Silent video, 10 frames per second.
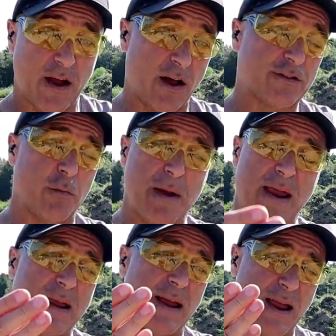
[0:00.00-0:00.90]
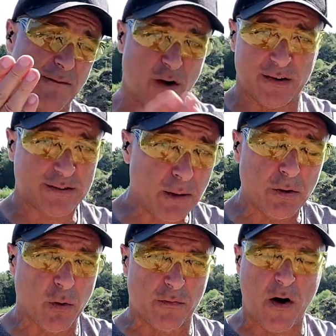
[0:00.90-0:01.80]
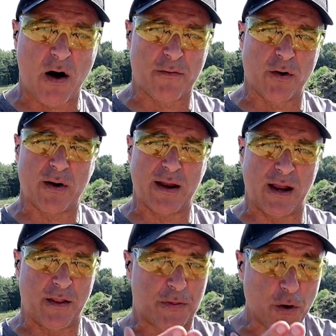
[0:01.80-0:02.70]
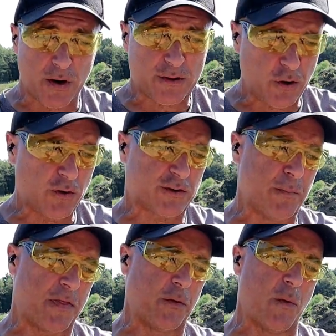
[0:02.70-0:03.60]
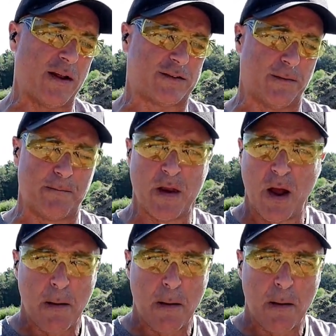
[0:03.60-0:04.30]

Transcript: They also make a very similar revolver in 32 Smith & Wesson.